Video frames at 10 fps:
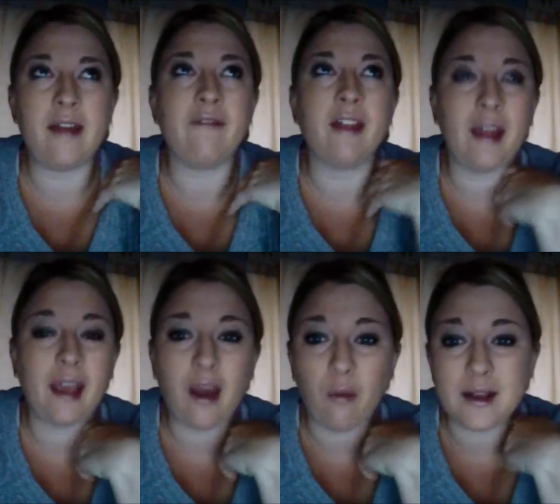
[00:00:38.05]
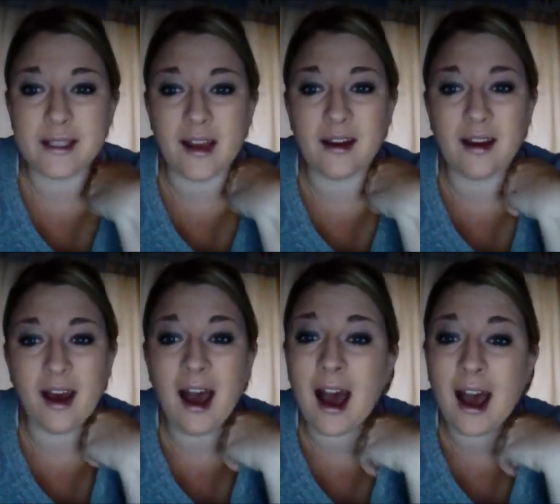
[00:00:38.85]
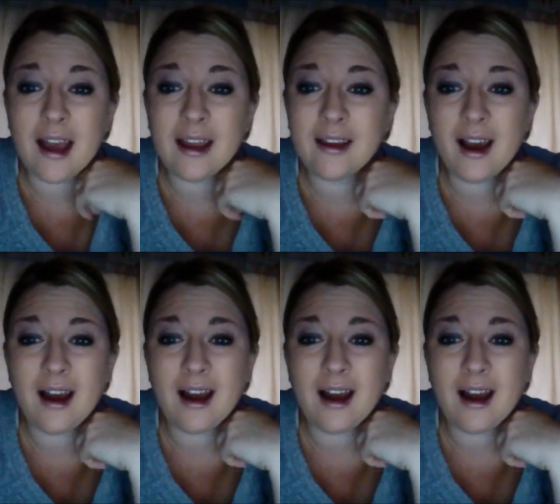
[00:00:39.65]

I feel like I was on a high